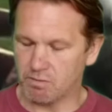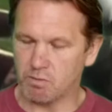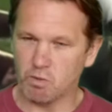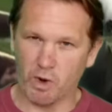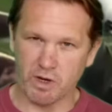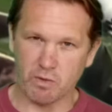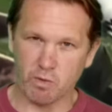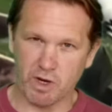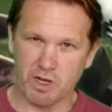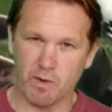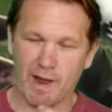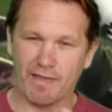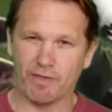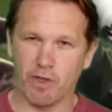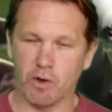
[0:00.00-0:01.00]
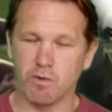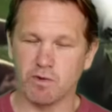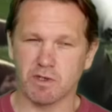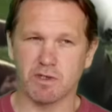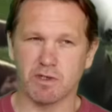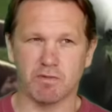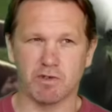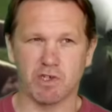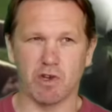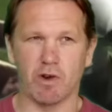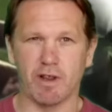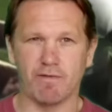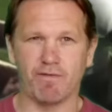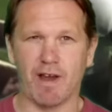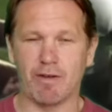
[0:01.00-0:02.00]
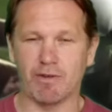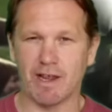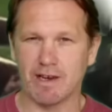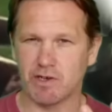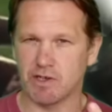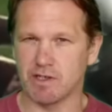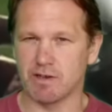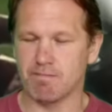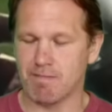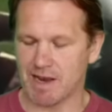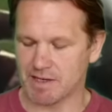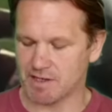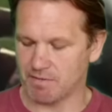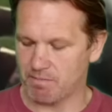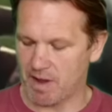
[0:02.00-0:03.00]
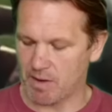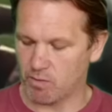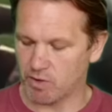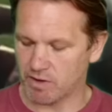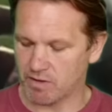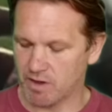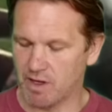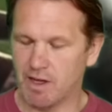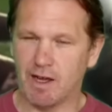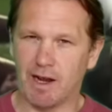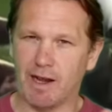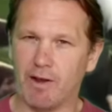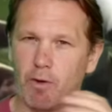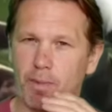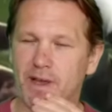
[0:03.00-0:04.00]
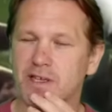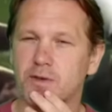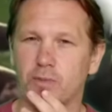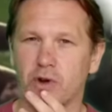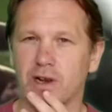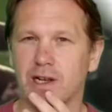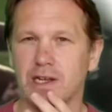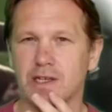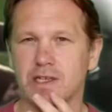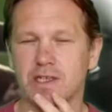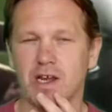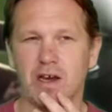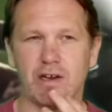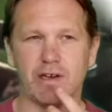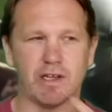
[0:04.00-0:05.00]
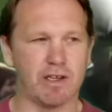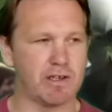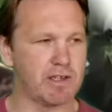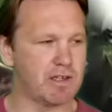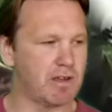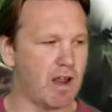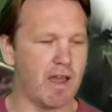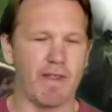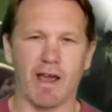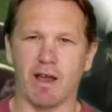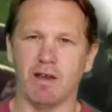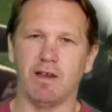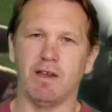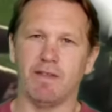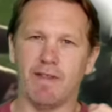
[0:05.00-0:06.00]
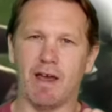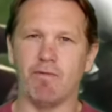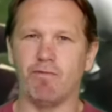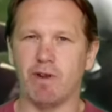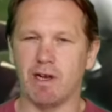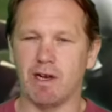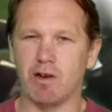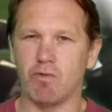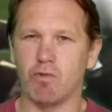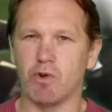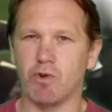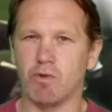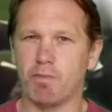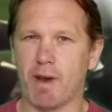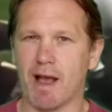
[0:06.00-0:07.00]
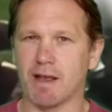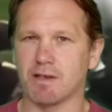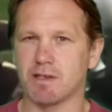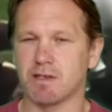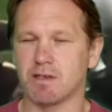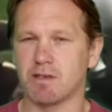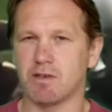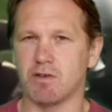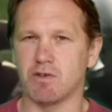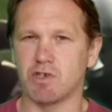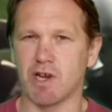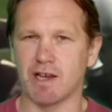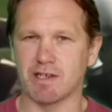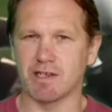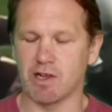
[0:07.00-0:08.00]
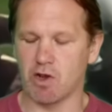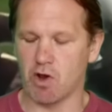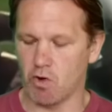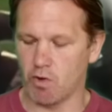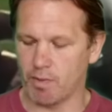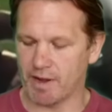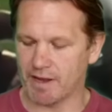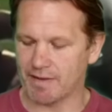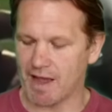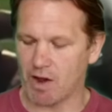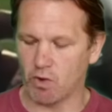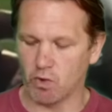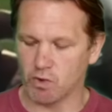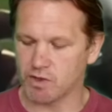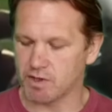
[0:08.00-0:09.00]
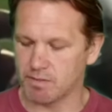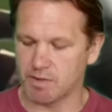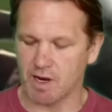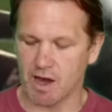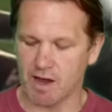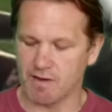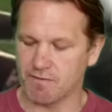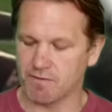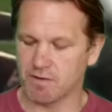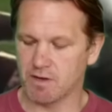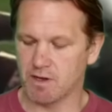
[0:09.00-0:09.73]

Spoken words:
when you add those solid foundations and massive men with a little bit of sprinkling of stardust, like that Vili LaRue pass to Cheslin Kolbe and that awesome dive.